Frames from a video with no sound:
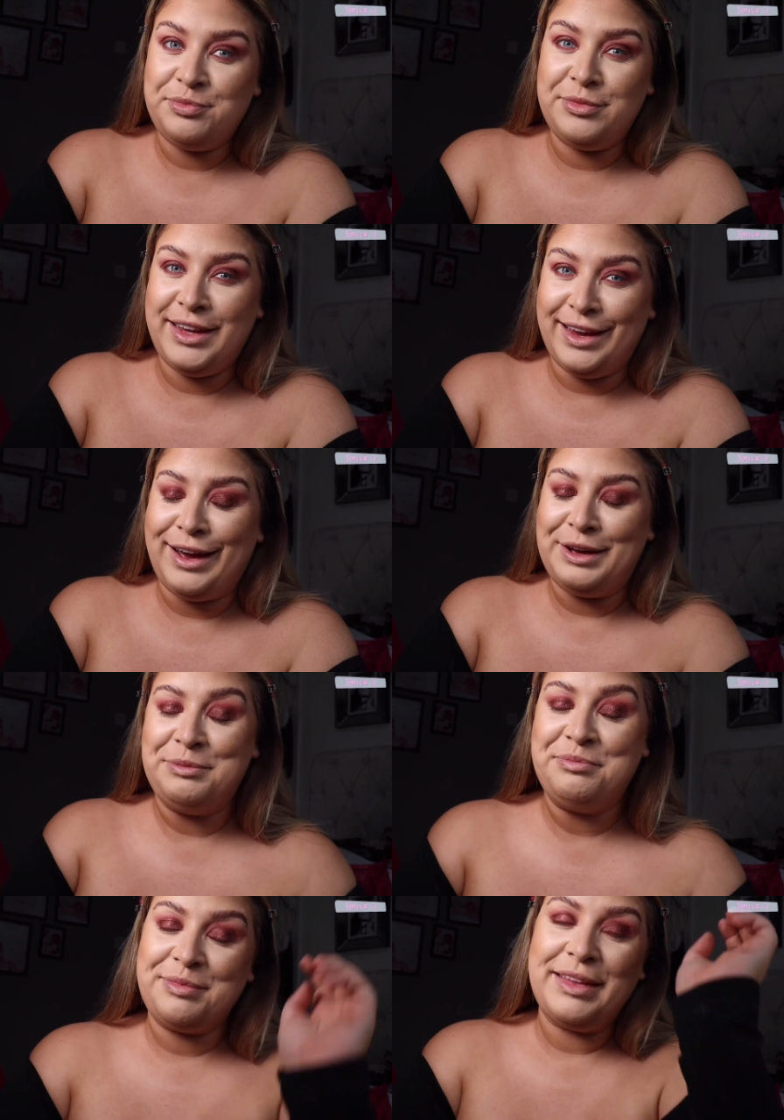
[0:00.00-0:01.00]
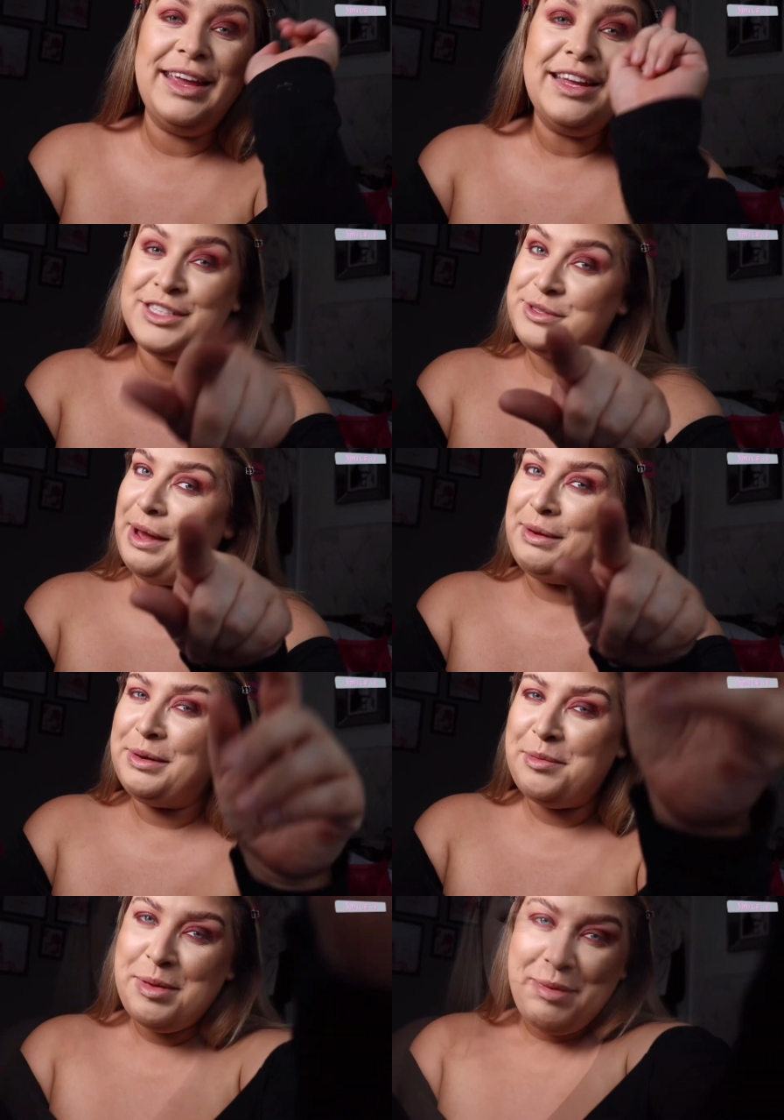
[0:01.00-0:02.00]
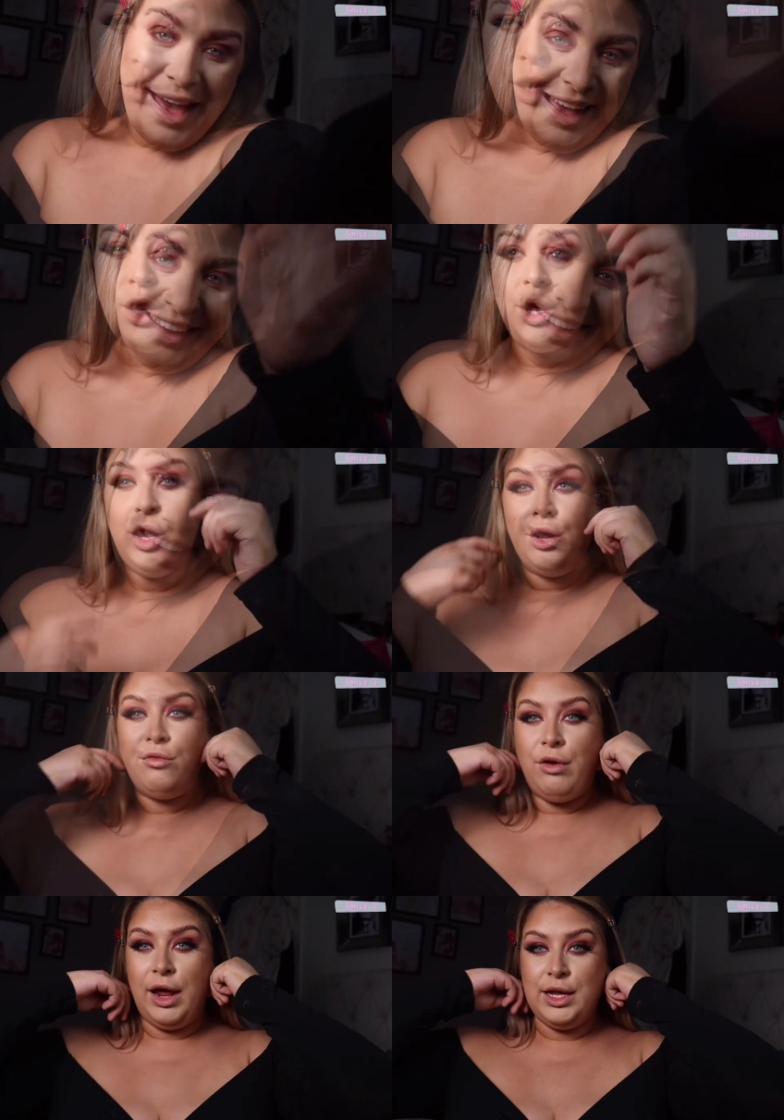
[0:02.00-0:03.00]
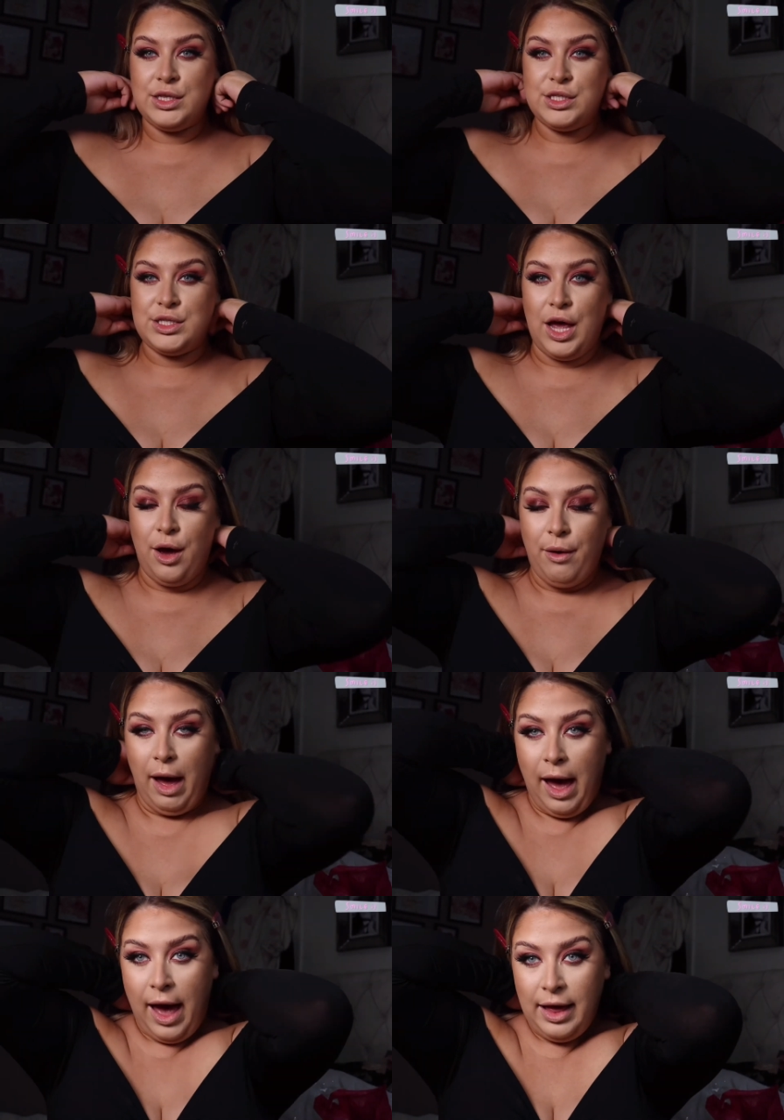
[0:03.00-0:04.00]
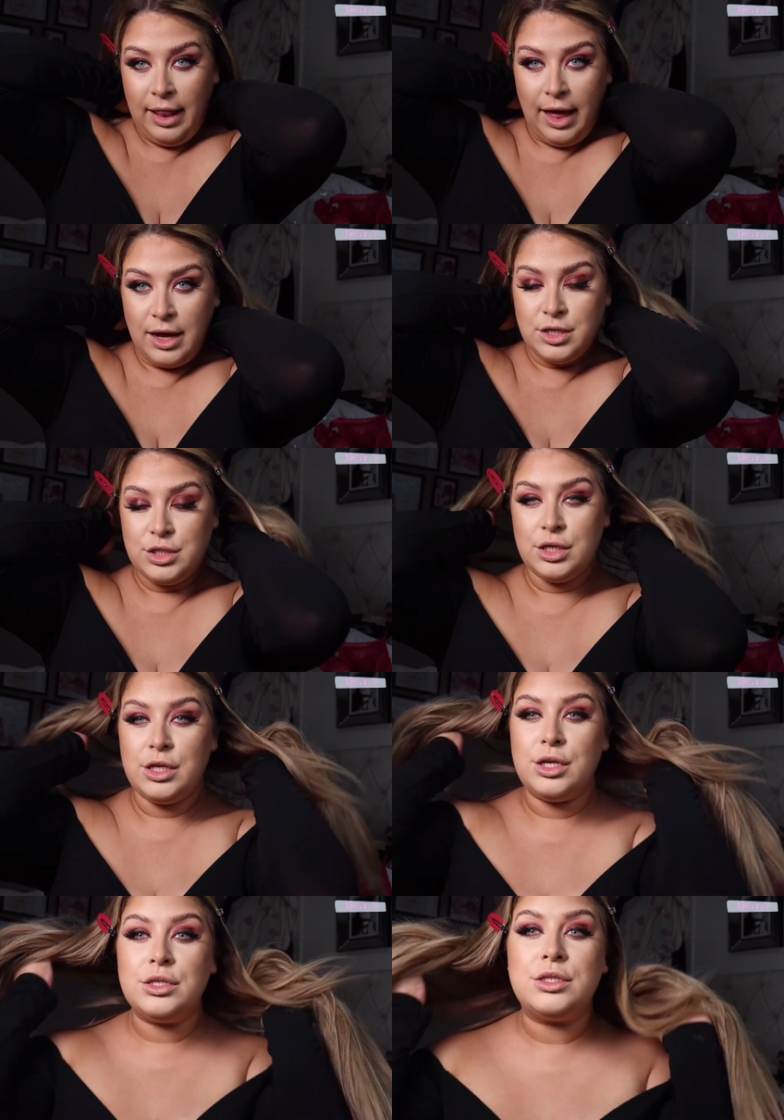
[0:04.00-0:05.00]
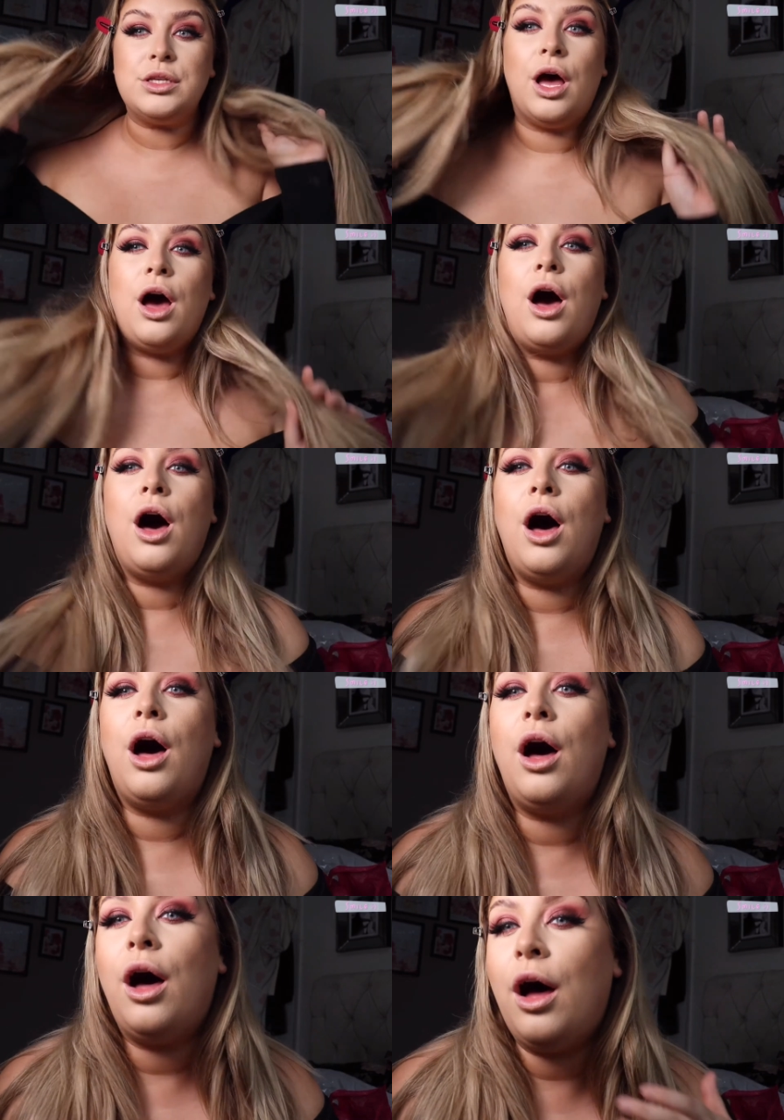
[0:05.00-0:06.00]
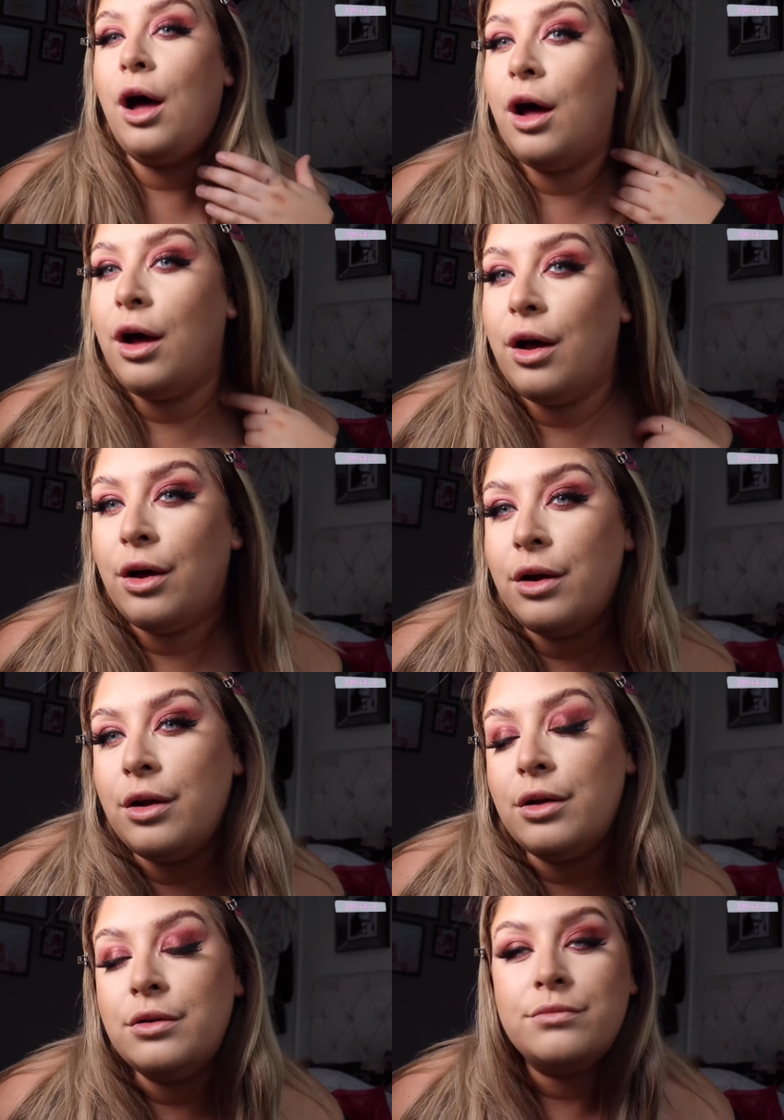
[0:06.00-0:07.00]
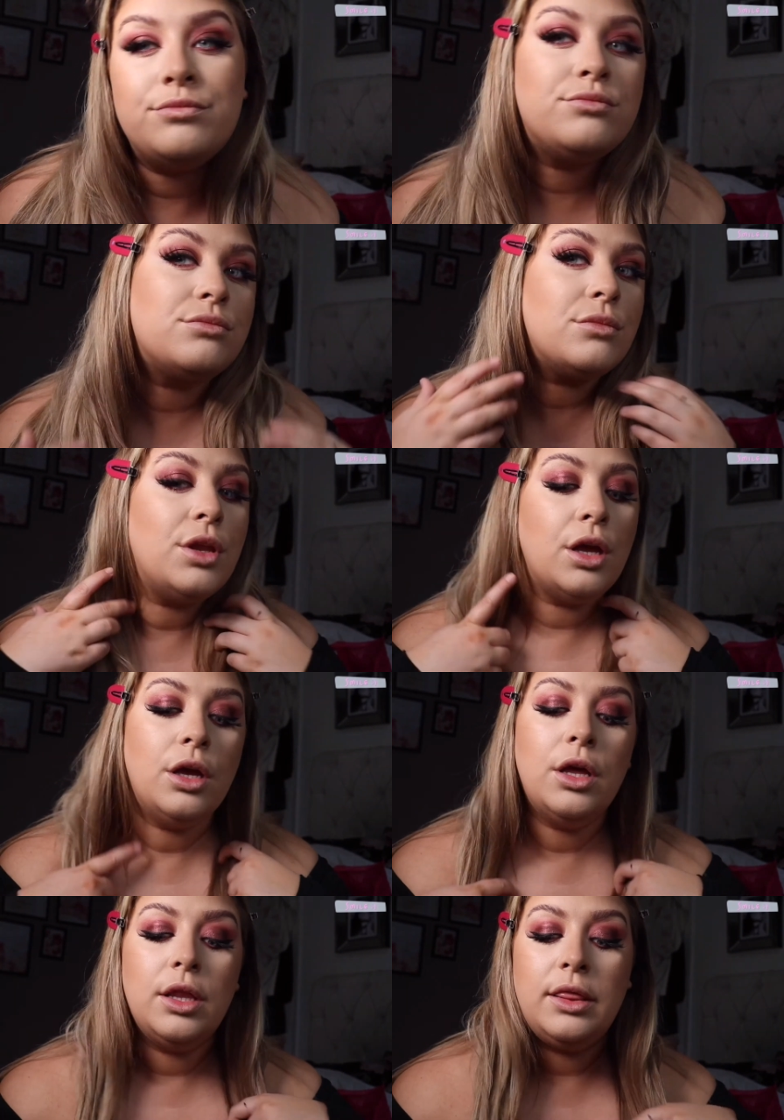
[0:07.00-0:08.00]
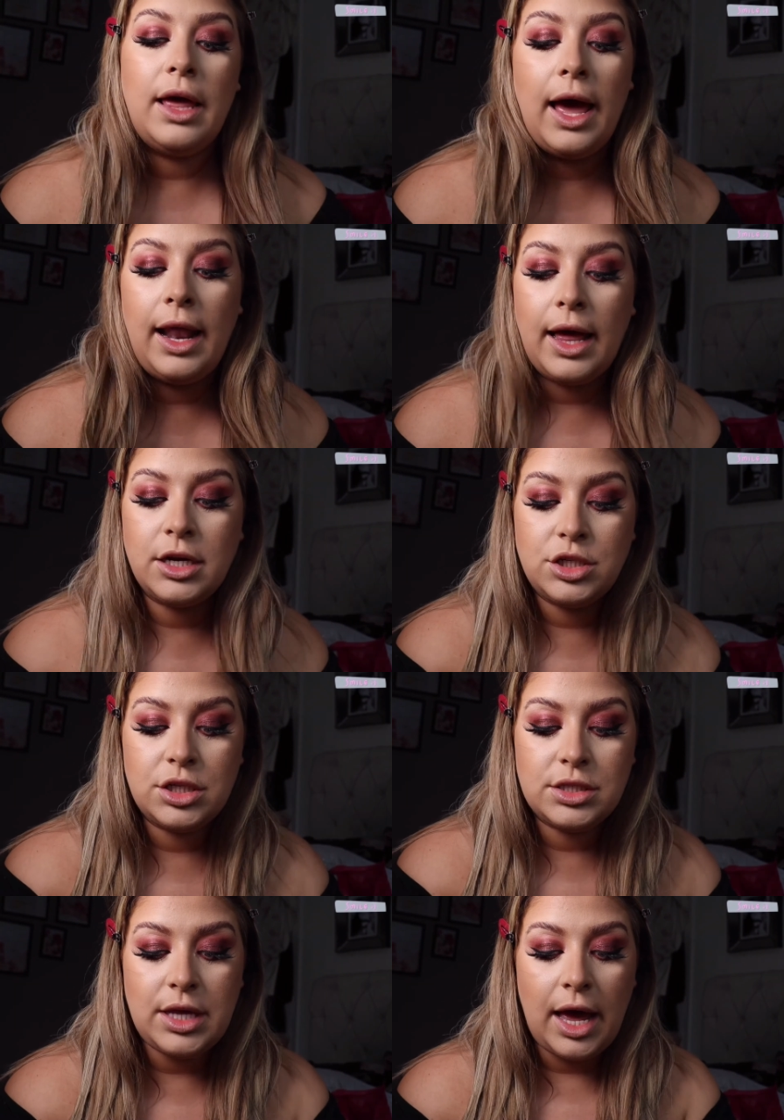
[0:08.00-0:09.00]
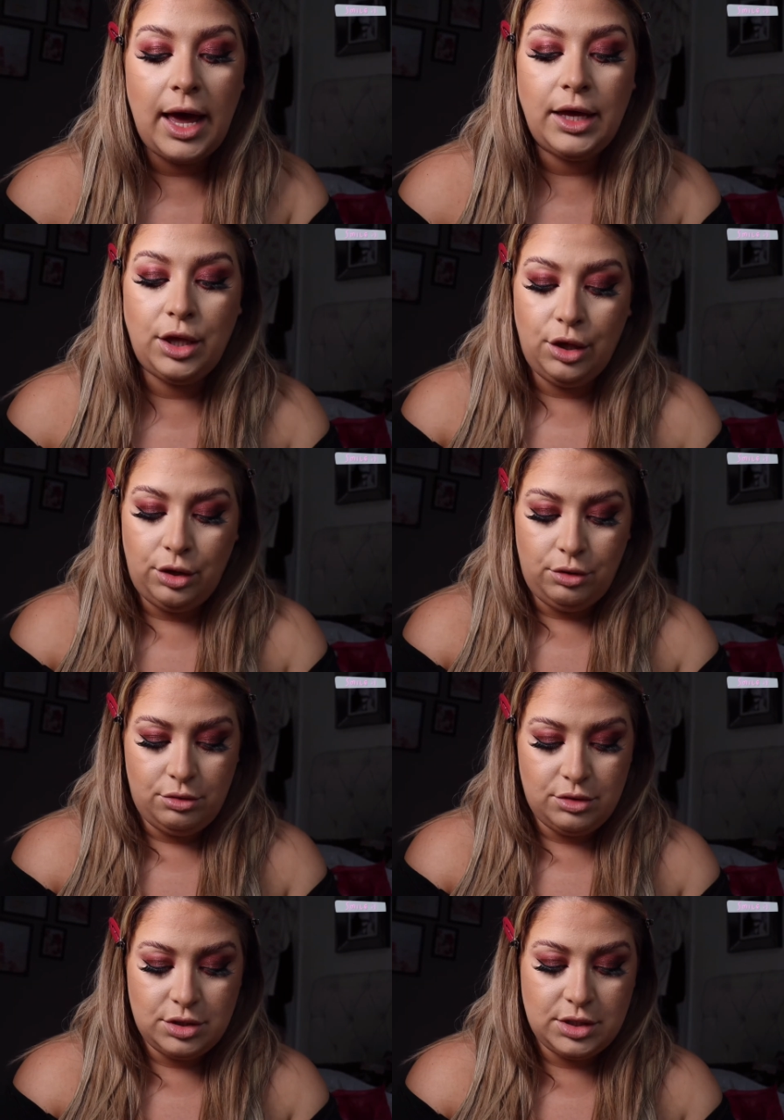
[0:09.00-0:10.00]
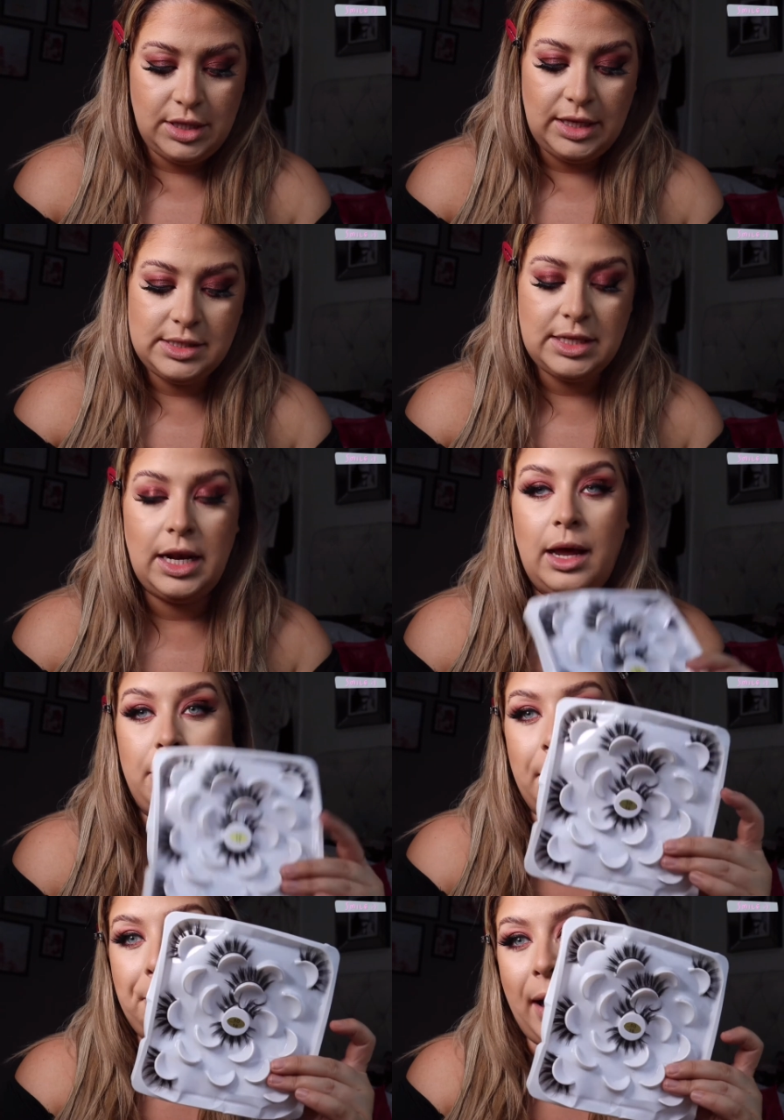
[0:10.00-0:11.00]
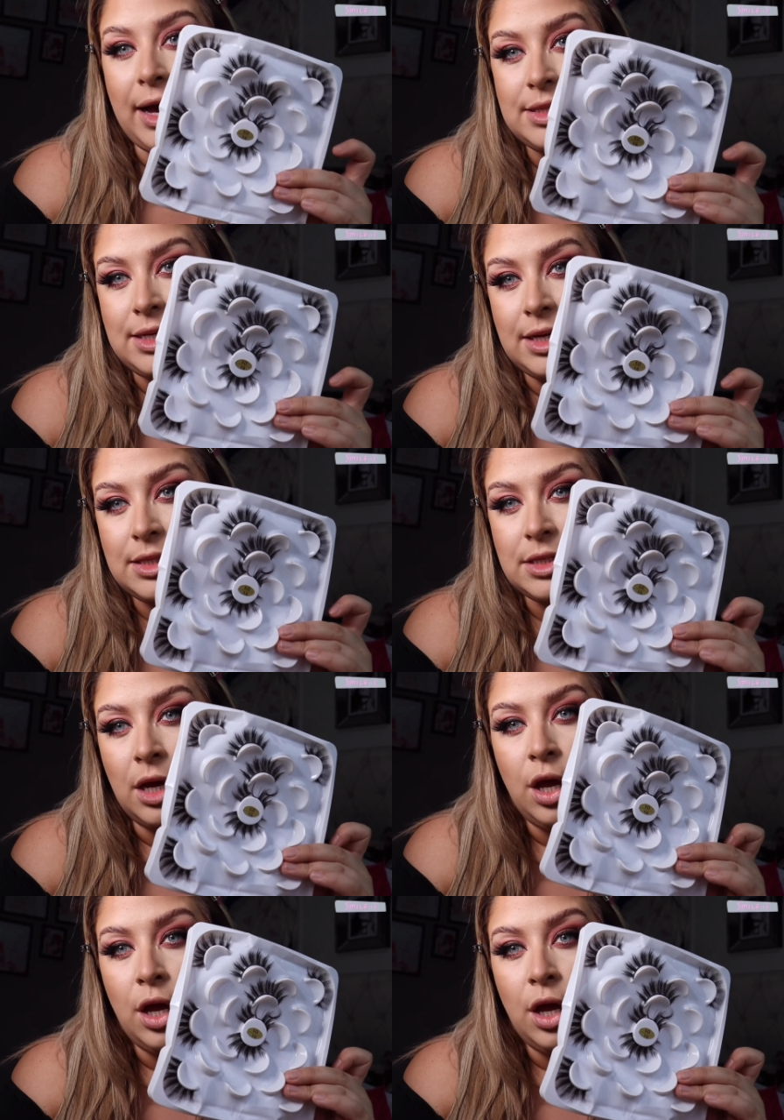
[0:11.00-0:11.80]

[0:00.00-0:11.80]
yeah. So I will be back. Right, so eyelashes are on. The eyelashes I use, these are a little bit battered